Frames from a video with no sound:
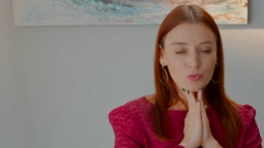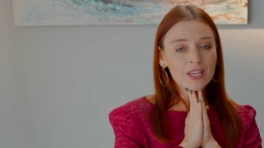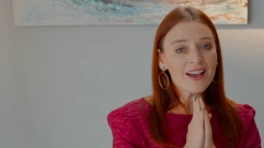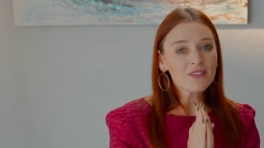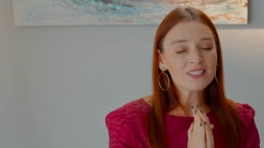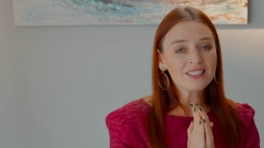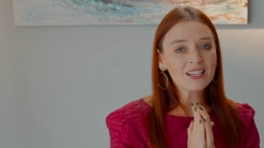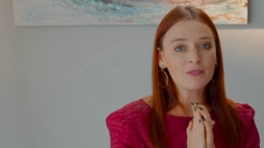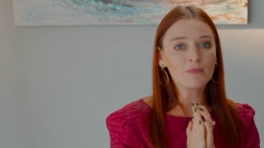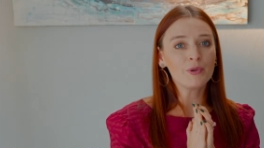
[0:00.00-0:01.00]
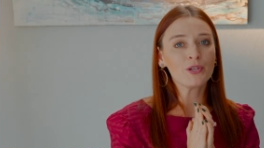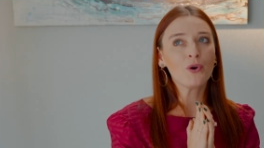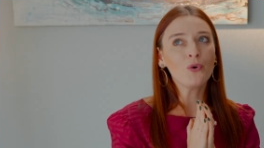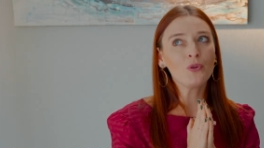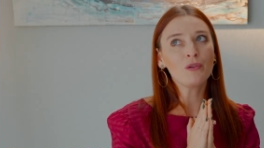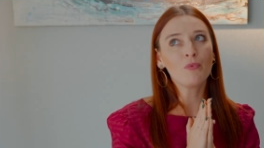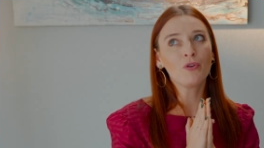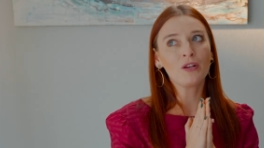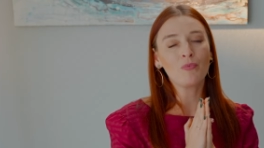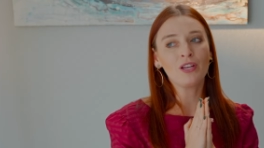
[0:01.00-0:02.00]
We have some, but holy
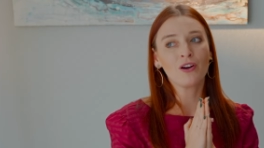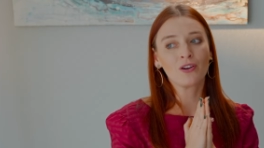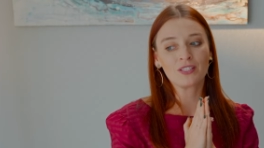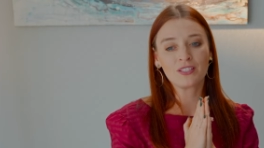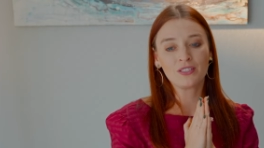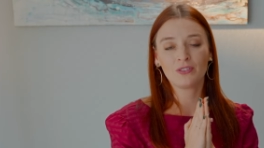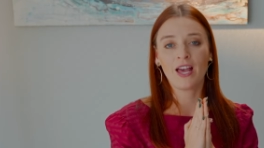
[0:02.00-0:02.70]
moly, we are still